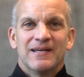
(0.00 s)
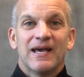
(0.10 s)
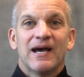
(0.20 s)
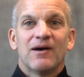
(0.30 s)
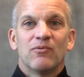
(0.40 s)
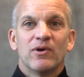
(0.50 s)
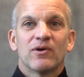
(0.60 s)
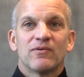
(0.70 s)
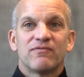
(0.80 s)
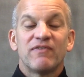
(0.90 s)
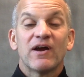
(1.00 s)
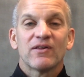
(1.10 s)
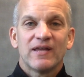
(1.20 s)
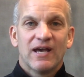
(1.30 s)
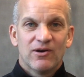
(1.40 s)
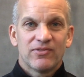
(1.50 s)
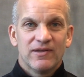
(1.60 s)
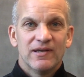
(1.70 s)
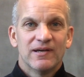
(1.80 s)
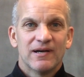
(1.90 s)
Yeah, we are fairly
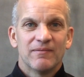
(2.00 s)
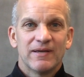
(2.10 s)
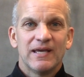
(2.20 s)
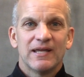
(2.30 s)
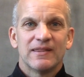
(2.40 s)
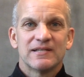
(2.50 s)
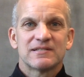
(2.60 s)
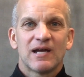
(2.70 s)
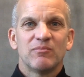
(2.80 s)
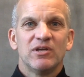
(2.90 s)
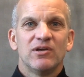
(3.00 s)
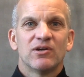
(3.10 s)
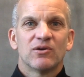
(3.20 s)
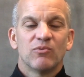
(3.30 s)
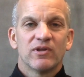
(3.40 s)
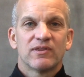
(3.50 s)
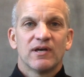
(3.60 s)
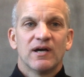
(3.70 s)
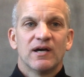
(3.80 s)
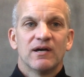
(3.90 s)
healthy. Again, this time of year with
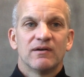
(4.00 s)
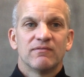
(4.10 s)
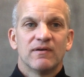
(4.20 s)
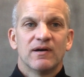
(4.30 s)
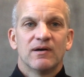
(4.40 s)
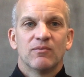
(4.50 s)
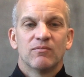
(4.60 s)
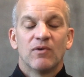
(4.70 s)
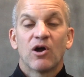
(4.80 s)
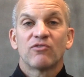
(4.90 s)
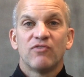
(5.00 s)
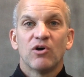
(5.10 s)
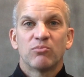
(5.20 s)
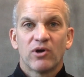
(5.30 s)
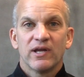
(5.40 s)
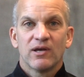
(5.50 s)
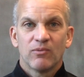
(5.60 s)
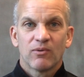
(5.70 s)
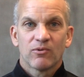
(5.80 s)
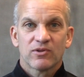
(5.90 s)
our fall break at
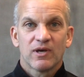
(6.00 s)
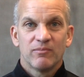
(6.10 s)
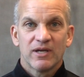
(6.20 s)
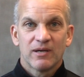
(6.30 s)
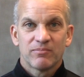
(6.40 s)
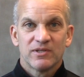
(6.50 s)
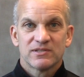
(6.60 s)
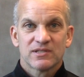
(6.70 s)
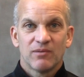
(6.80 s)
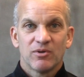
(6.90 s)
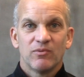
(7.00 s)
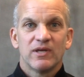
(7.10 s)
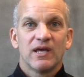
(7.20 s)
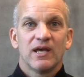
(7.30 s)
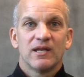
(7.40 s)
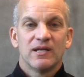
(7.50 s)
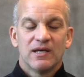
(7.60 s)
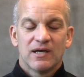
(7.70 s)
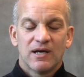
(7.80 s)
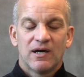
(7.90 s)
Whitworth coming up this coming weekend,
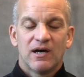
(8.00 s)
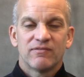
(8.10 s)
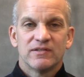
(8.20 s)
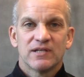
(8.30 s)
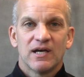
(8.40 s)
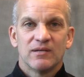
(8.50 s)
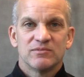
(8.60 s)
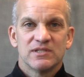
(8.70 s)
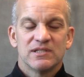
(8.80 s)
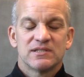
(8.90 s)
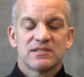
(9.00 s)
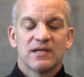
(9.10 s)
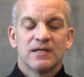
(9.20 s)
oftentimes it's